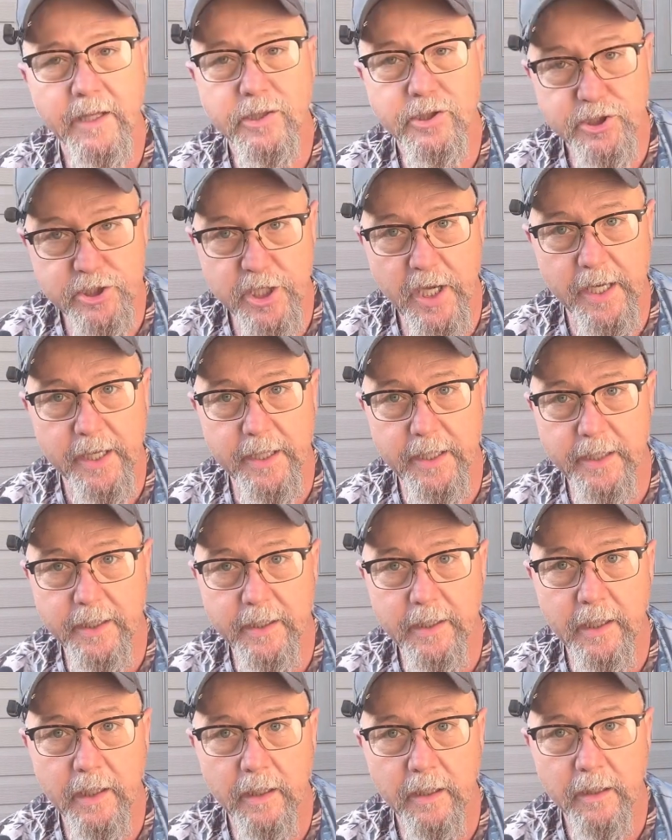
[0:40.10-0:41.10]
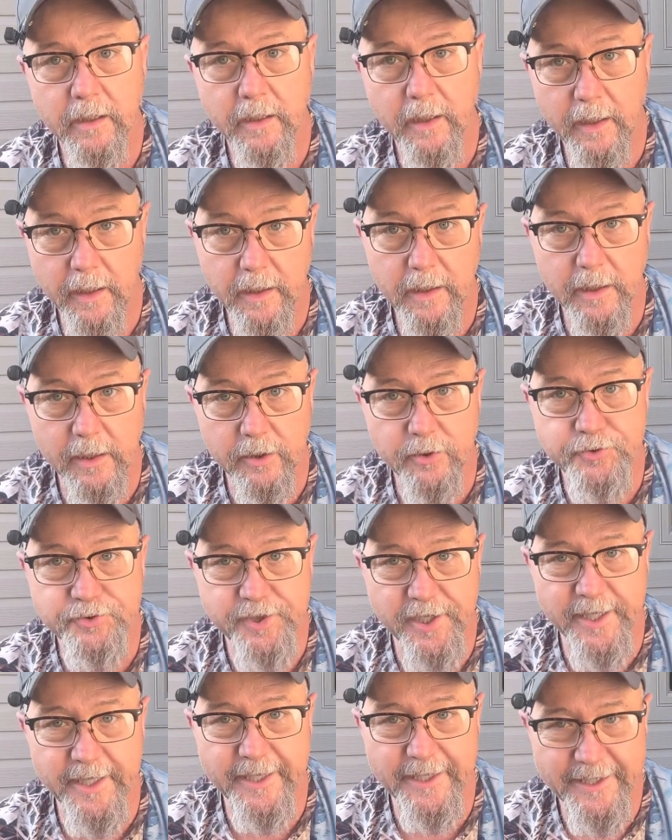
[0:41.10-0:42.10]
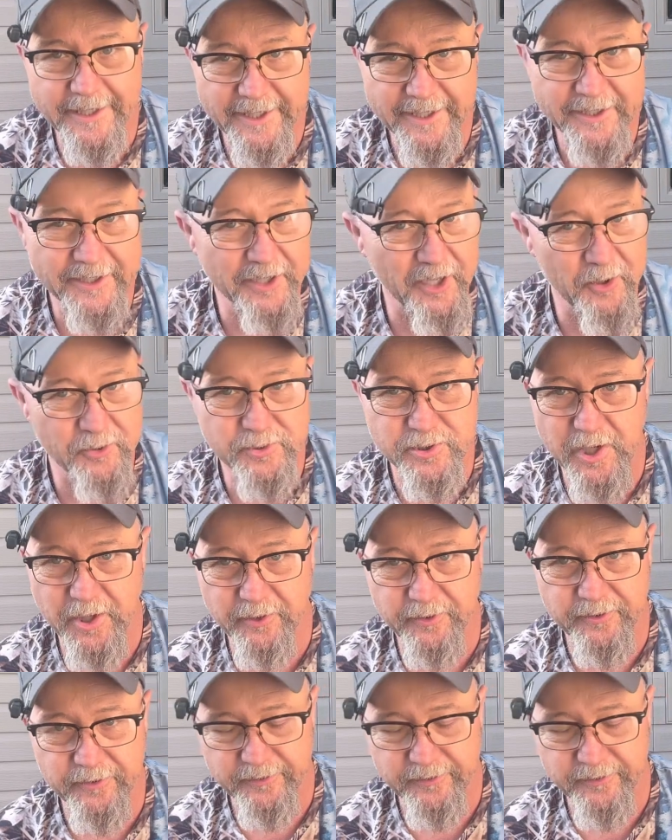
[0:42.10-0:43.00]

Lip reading: J LLC. No joke.